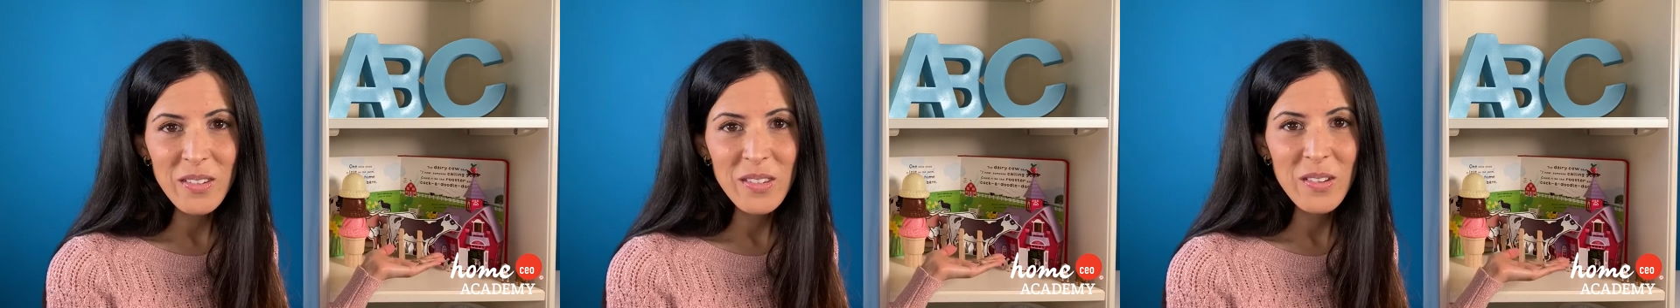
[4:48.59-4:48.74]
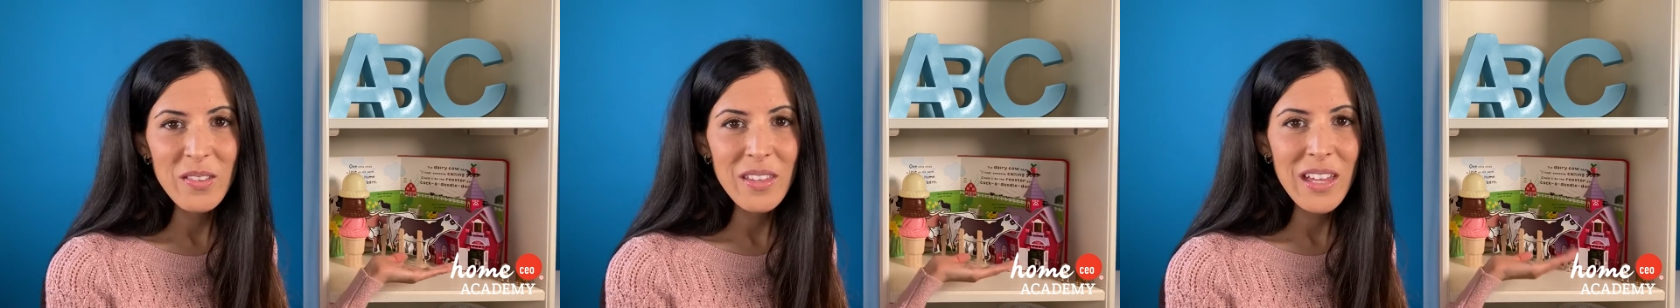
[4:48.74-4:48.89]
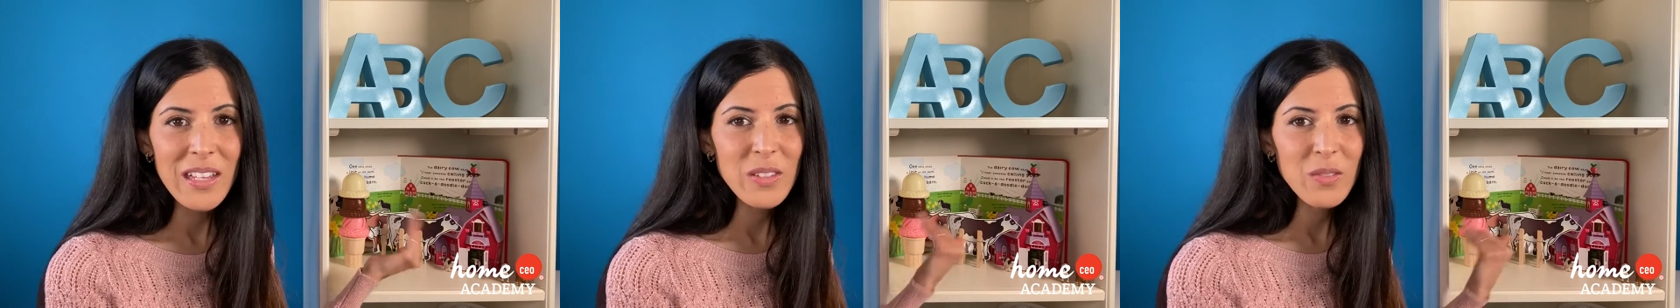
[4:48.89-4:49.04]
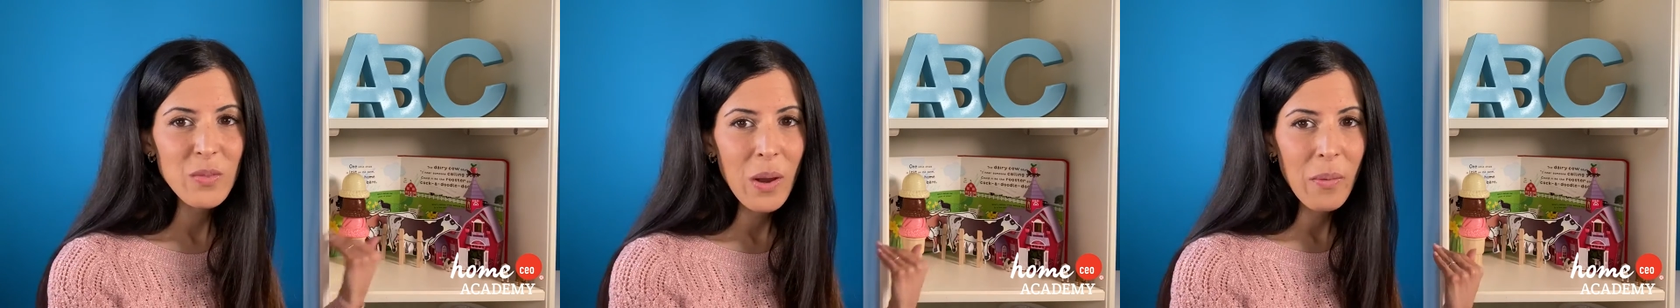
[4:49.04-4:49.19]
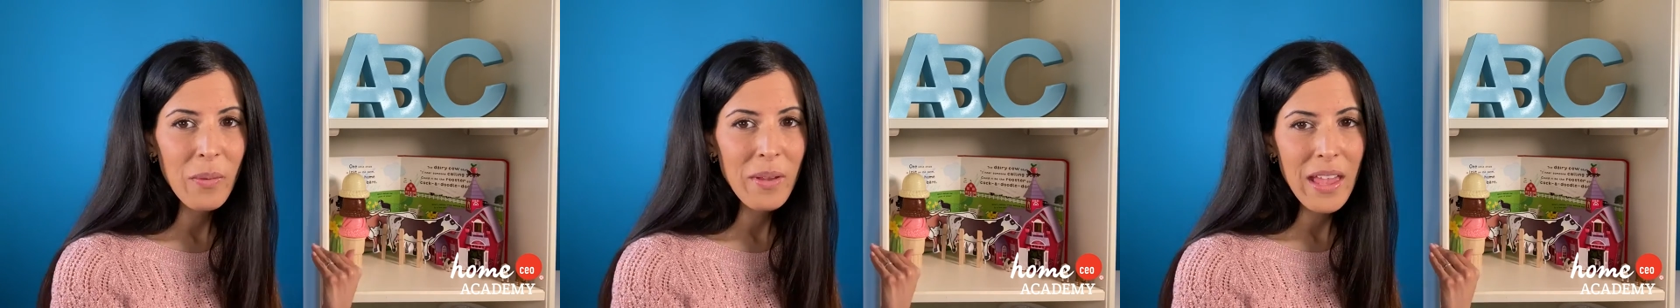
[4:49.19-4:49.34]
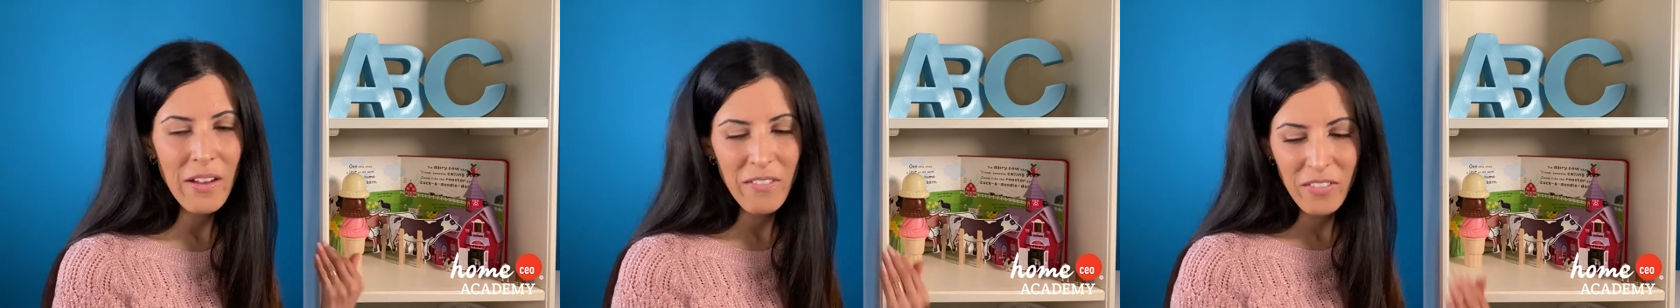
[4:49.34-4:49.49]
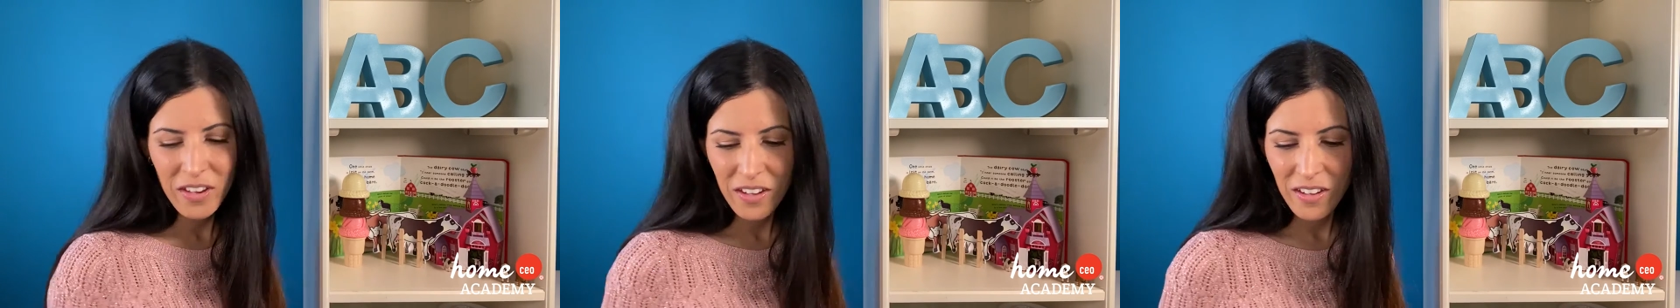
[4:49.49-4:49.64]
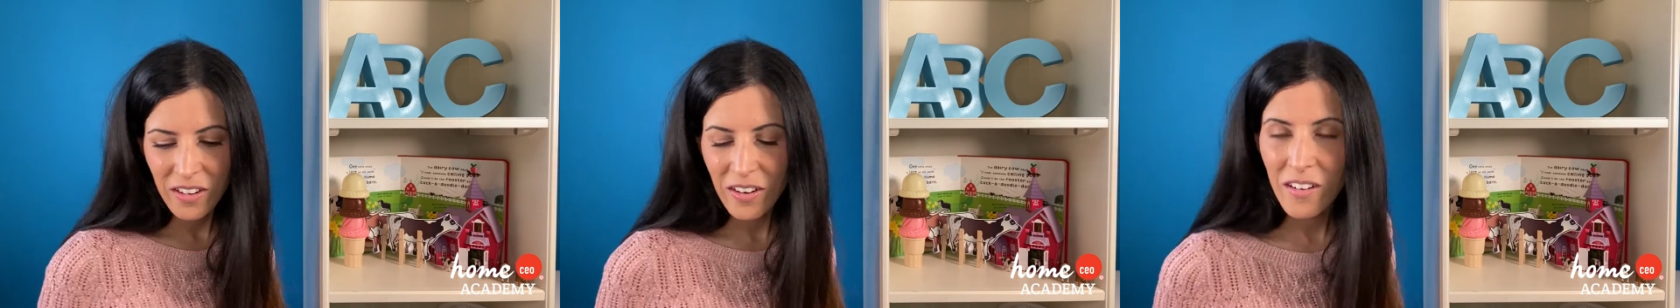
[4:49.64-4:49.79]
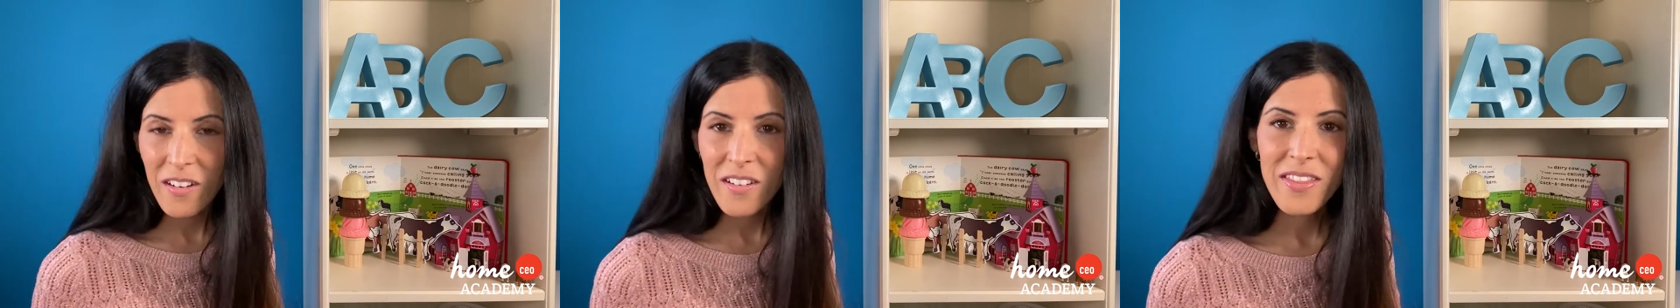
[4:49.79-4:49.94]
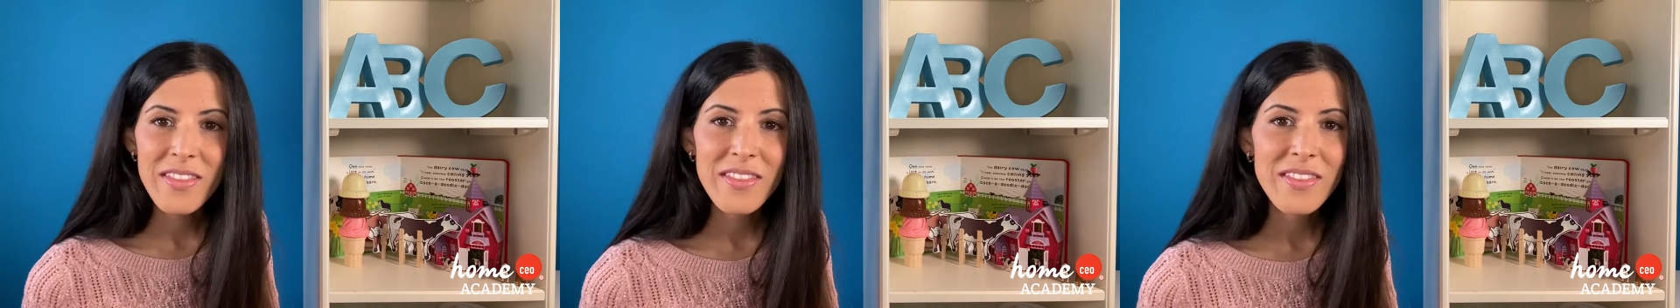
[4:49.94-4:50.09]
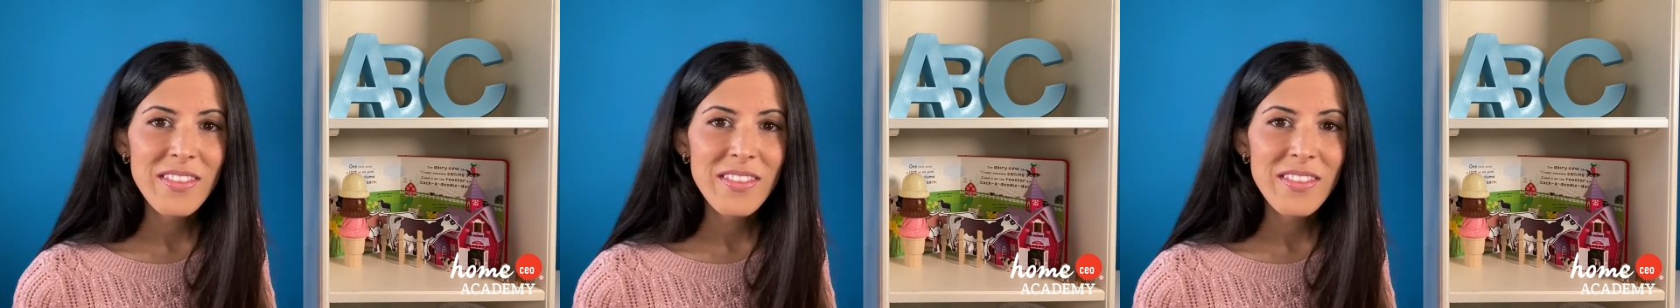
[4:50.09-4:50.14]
So that's why we have it on our